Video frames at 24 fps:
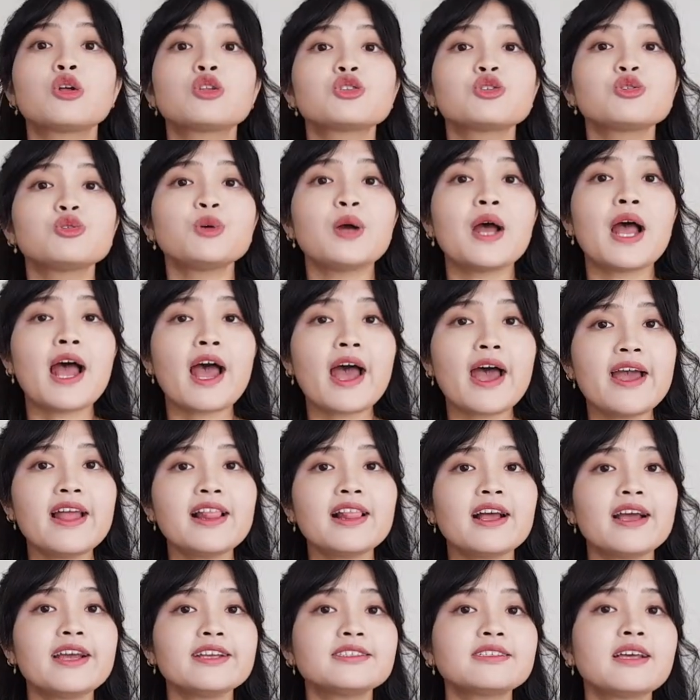to
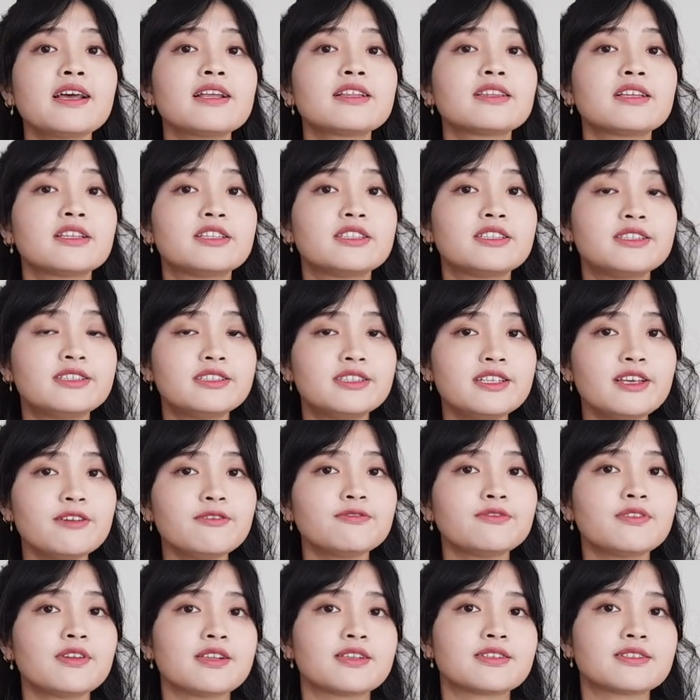highlight the
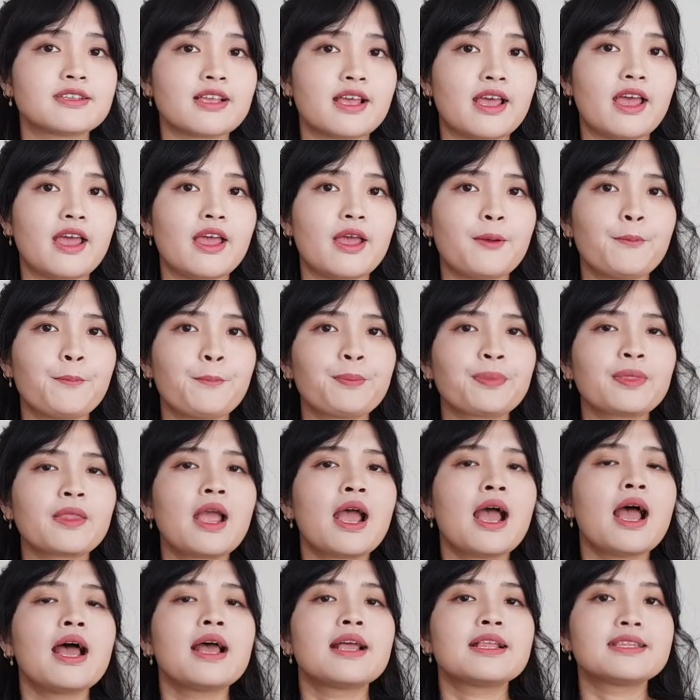difference here,
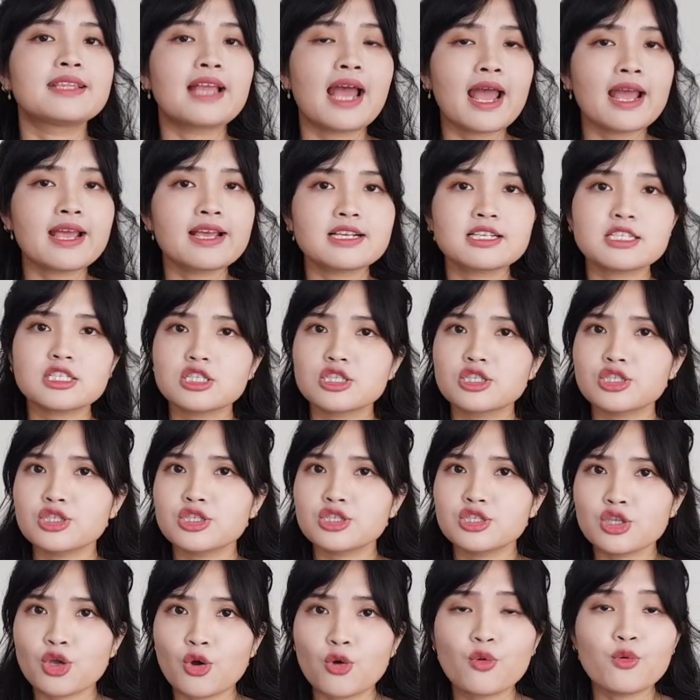there is
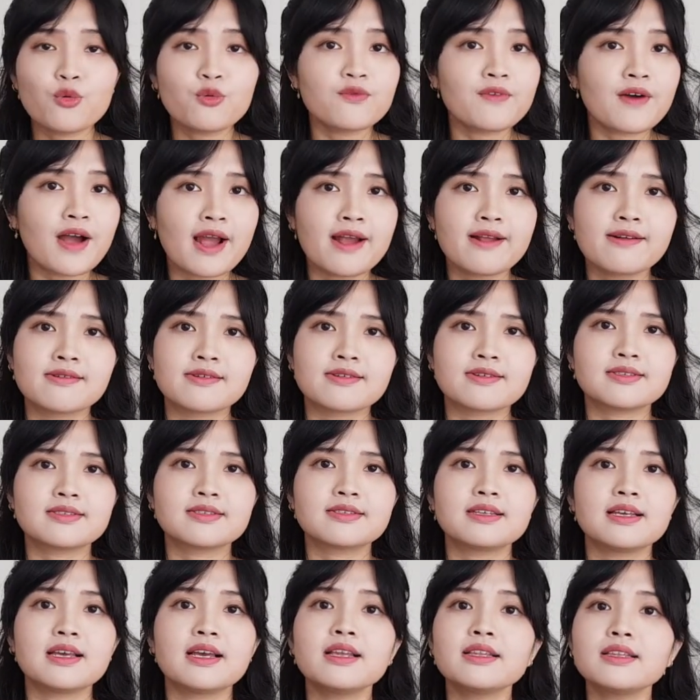no
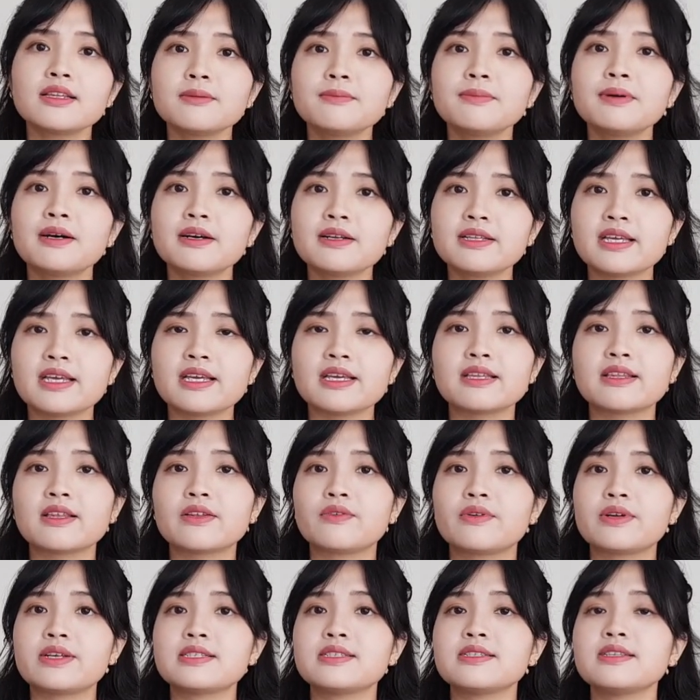virus in the body that
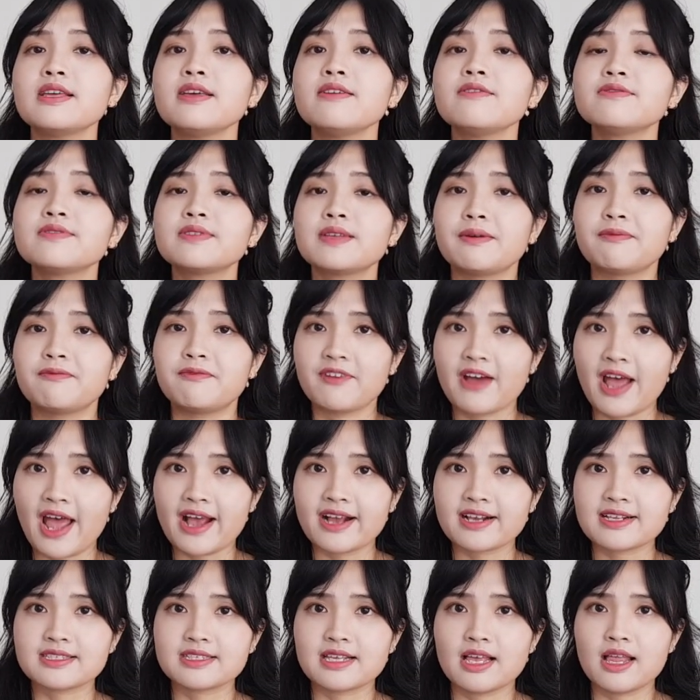receives a
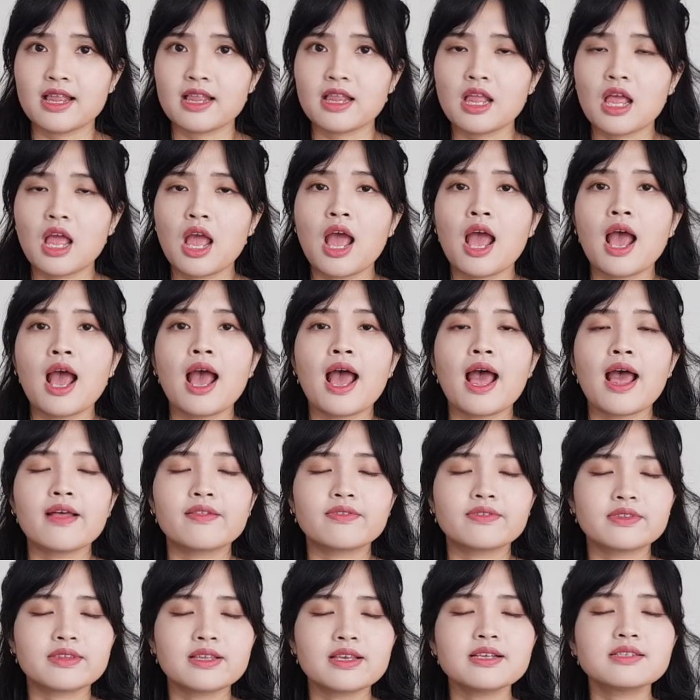vaccine,
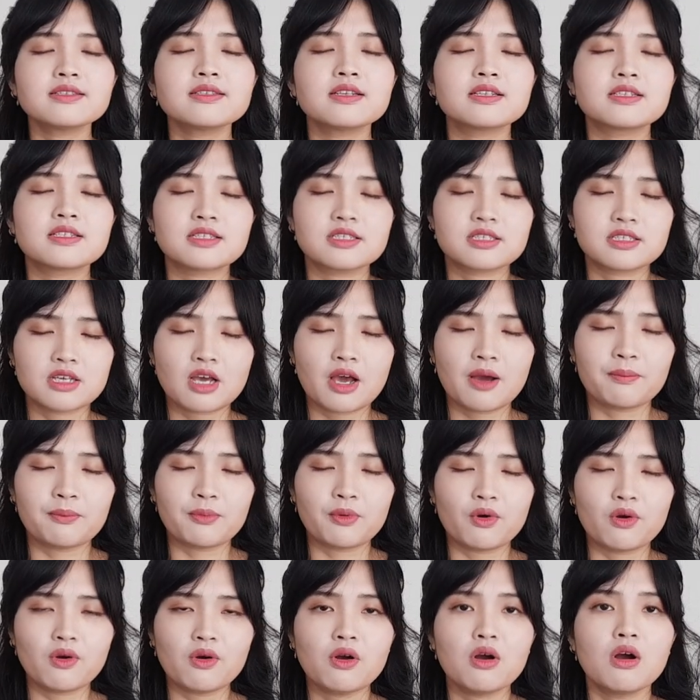and this is
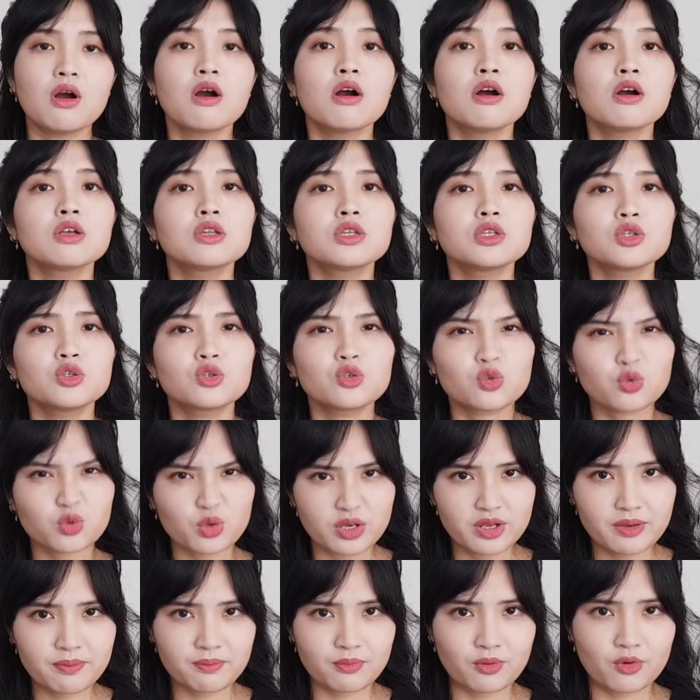double,
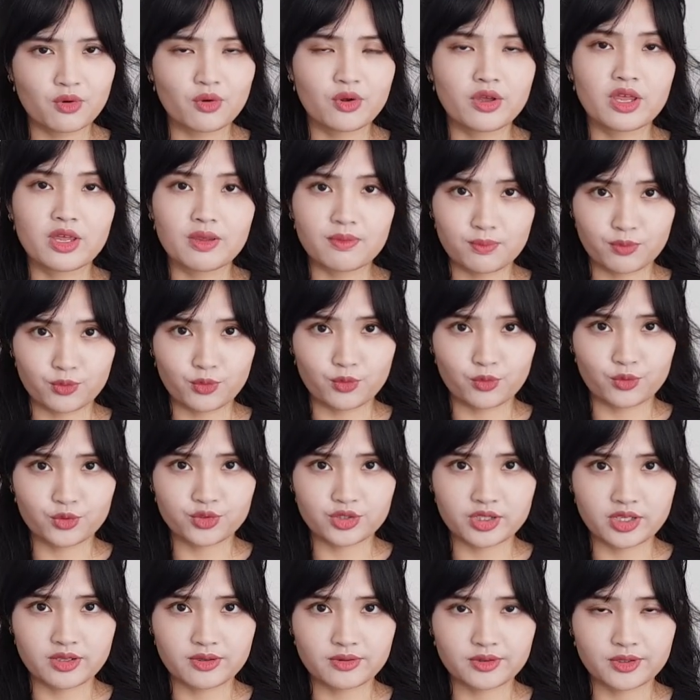triple
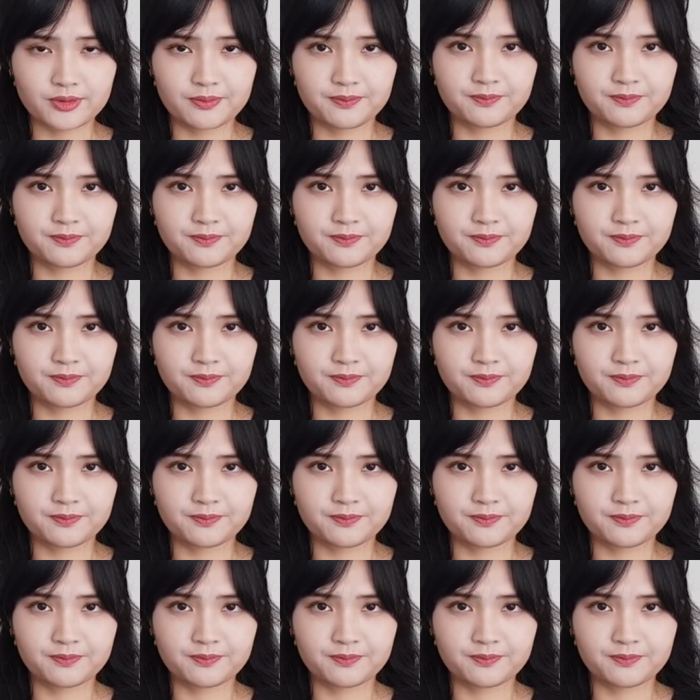important.